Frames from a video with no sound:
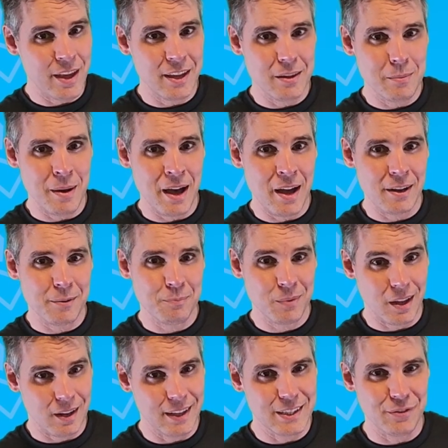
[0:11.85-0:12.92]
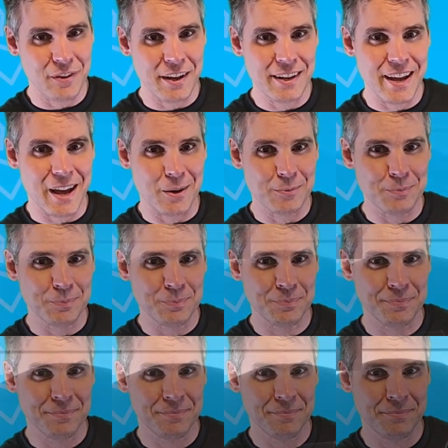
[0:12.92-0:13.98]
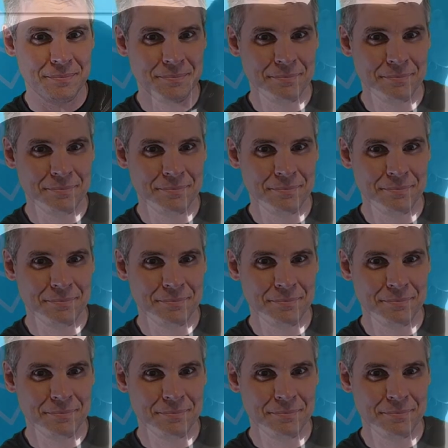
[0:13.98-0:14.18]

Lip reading: Have they hit the mark? Let's find out.